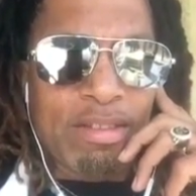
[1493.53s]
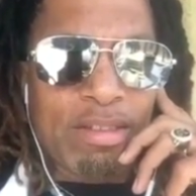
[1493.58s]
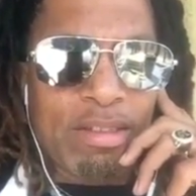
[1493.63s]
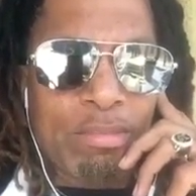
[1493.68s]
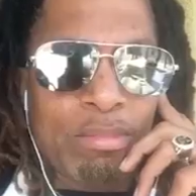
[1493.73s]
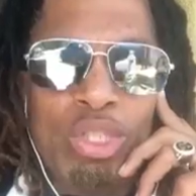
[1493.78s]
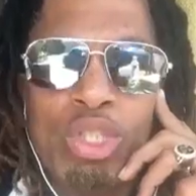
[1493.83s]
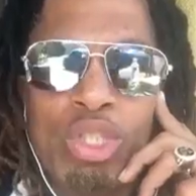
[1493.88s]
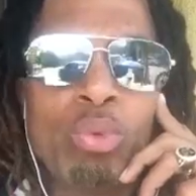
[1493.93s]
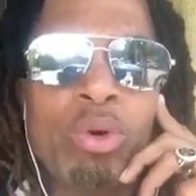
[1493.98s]

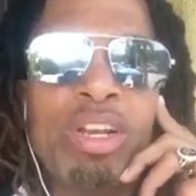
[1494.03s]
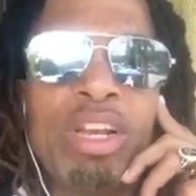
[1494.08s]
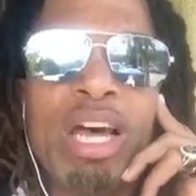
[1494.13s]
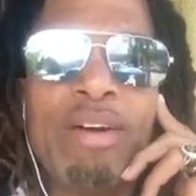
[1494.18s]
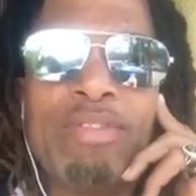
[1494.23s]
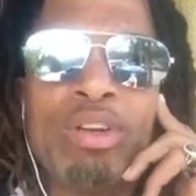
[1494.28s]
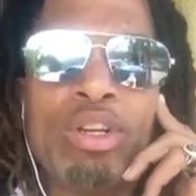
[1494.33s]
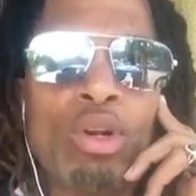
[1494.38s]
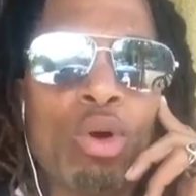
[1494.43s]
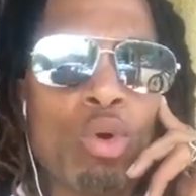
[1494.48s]
But you will
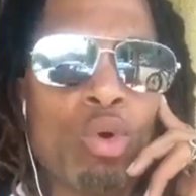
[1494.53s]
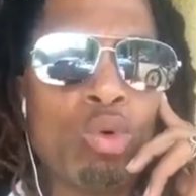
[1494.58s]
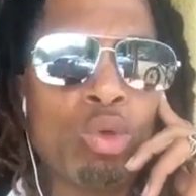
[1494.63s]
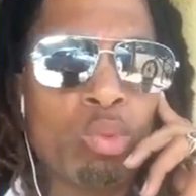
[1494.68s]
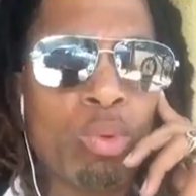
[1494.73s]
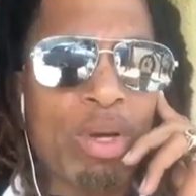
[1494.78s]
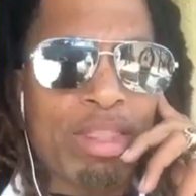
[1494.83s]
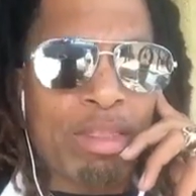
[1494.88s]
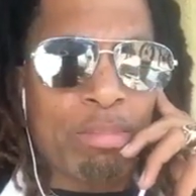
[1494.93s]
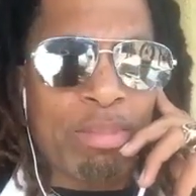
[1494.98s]
never know who's
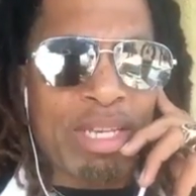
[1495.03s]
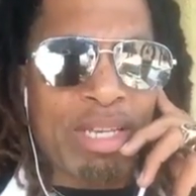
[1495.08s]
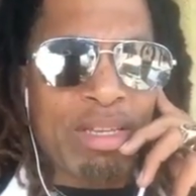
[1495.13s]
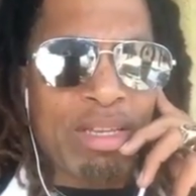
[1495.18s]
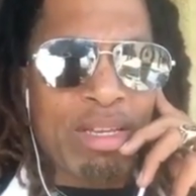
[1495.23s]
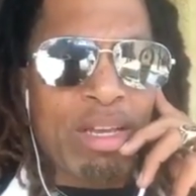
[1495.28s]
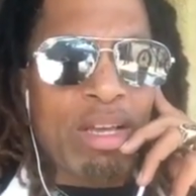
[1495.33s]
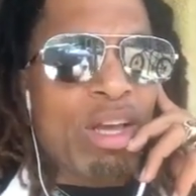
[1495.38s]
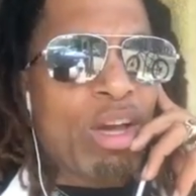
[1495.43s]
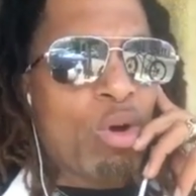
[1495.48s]
with me
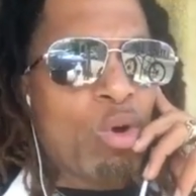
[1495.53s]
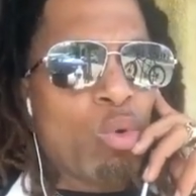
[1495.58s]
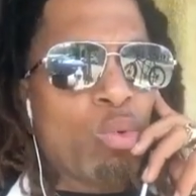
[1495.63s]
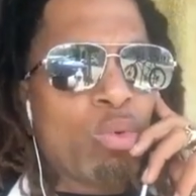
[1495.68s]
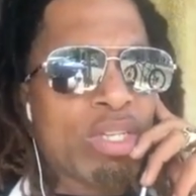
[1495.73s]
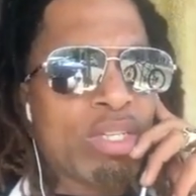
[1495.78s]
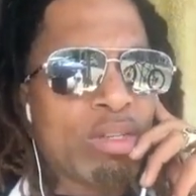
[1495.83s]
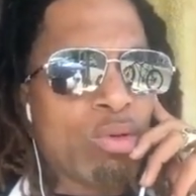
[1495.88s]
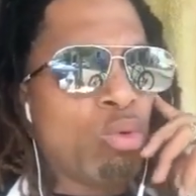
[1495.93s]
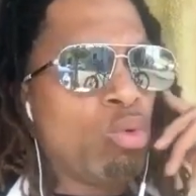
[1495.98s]
or
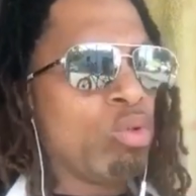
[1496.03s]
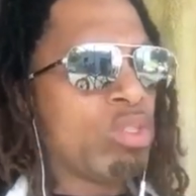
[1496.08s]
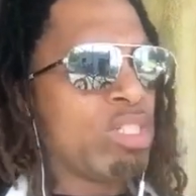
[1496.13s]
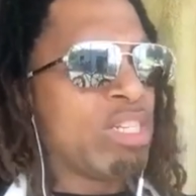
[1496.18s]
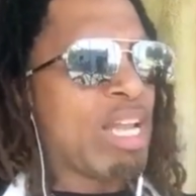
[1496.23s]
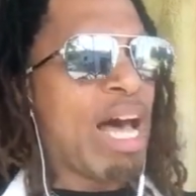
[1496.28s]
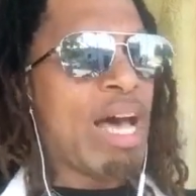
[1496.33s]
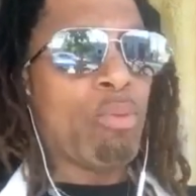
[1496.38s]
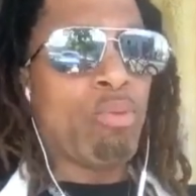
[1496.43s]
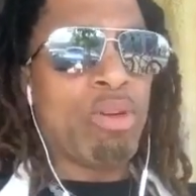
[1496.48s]
who's
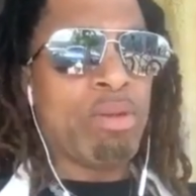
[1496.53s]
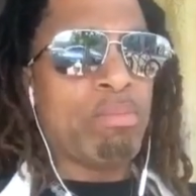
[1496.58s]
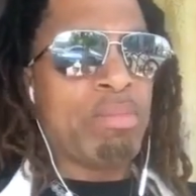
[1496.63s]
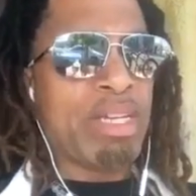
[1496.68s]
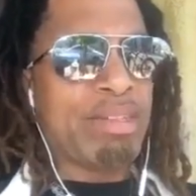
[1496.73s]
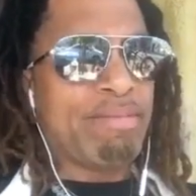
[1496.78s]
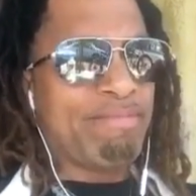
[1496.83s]
not with me.